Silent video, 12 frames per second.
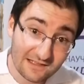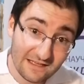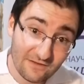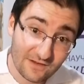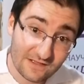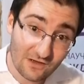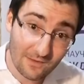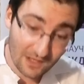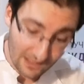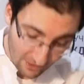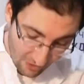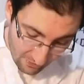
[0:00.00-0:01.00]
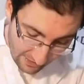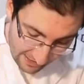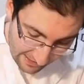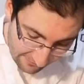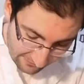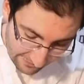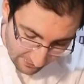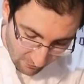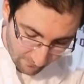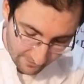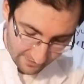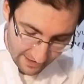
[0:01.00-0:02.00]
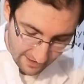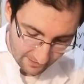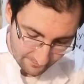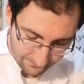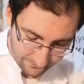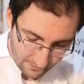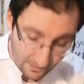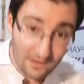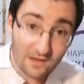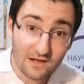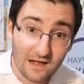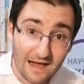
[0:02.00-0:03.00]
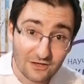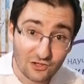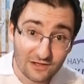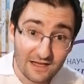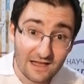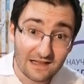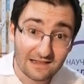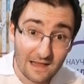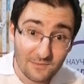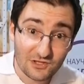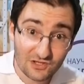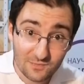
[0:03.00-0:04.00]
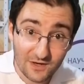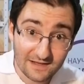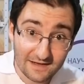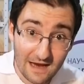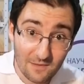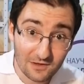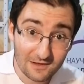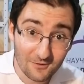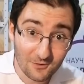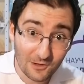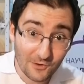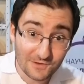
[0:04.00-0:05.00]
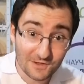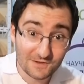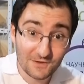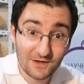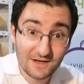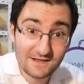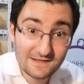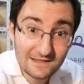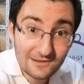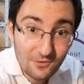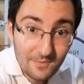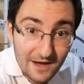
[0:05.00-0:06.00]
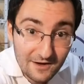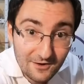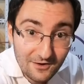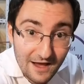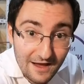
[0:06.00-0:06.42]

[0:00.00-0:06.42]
the leaf is, so I'm gonna go kind of like over there. Actually, let me just bring the camera a little closer so you can see a little better,